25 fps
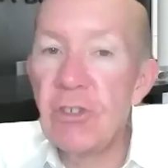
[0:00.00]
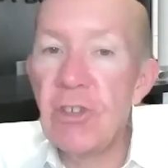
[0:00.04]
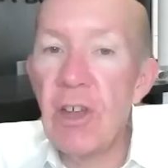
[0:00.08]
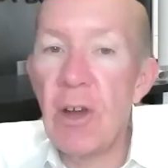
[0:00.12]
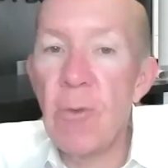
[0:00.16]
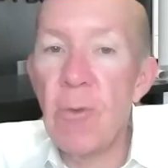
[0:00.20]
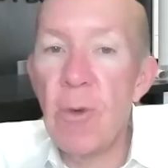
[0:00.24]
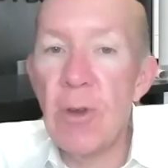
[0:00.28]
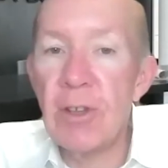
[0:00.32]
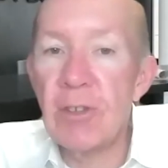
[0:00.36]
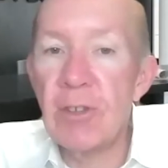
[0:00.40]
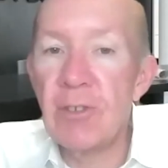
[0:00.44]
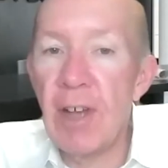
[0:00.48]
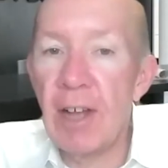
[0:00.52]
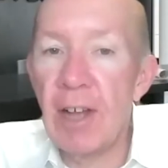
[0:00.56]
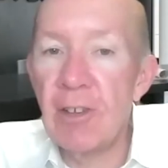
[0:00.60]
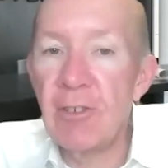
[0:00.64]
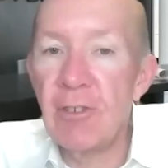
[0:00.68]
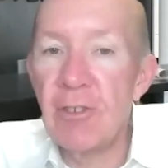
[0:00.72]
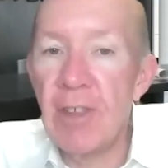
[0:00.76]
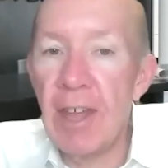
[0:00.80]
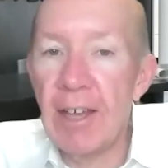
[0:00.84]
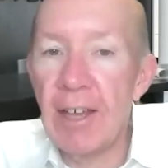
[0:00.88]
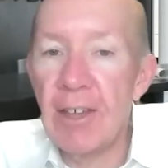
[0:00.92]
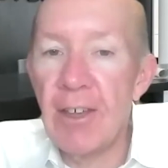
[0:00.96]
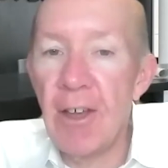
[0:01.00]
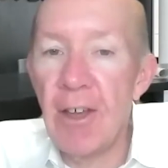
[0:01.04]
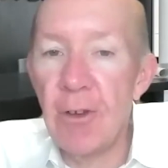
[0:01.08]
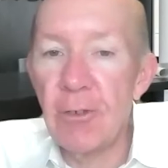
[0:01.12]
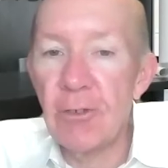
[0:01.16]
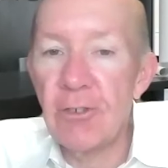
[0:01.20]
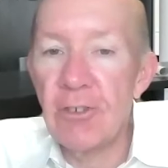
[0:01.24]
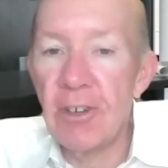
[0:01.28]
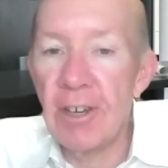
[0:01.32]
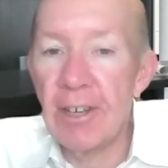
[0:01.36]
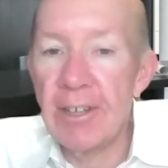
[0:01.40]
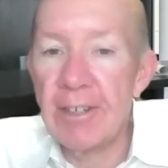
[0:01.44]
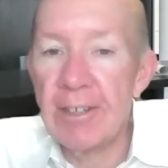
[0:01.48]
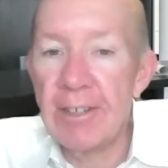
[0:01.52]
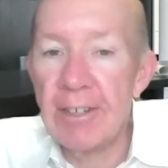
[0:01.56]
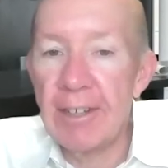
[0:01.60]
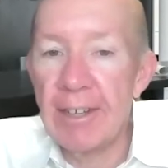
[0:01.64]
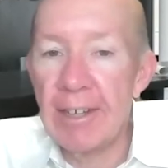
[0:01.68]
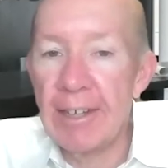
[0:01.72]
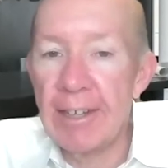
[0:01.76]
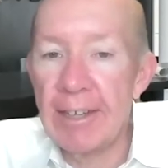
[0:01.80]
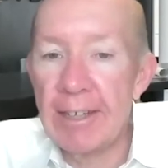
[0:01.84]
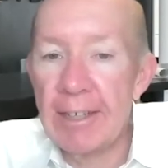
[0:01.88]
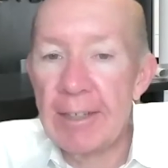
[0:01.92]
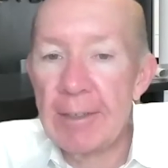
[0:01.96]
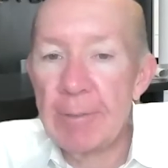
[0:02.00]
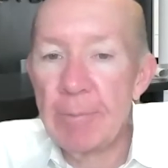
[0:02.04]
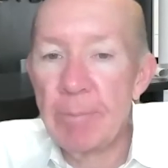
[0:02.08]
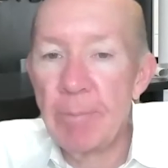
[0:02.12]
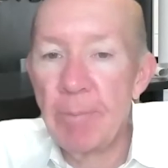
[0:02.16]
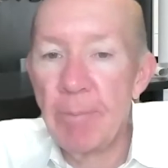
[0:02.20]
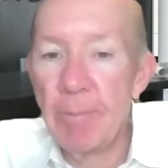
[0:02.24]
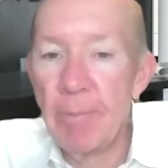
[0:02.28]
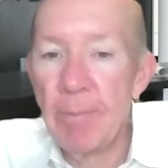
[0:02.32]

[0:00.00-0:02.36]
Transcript: don't want to touch that culture. Um,